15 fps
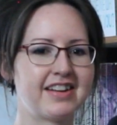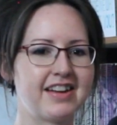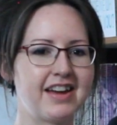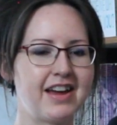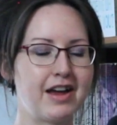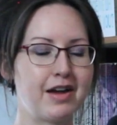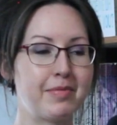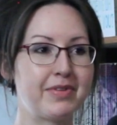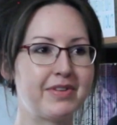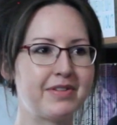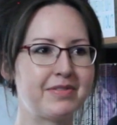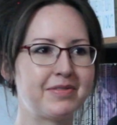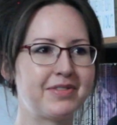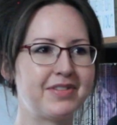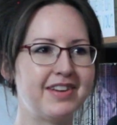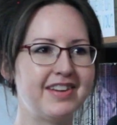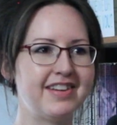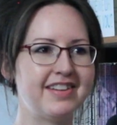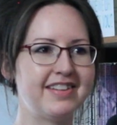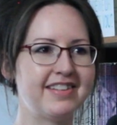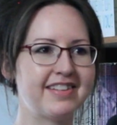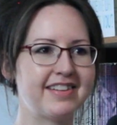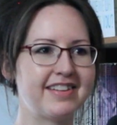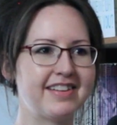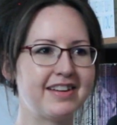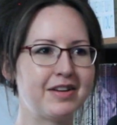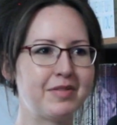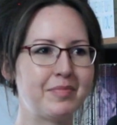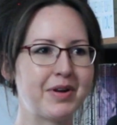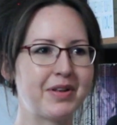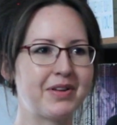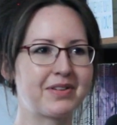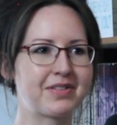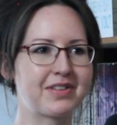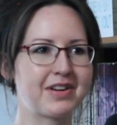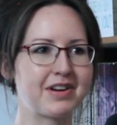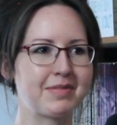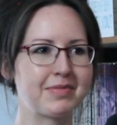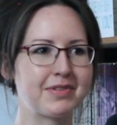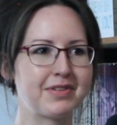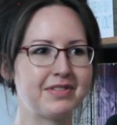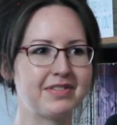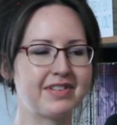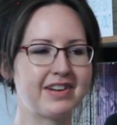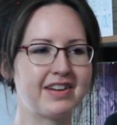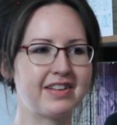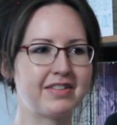habits and routines, and it had been a long time too, right?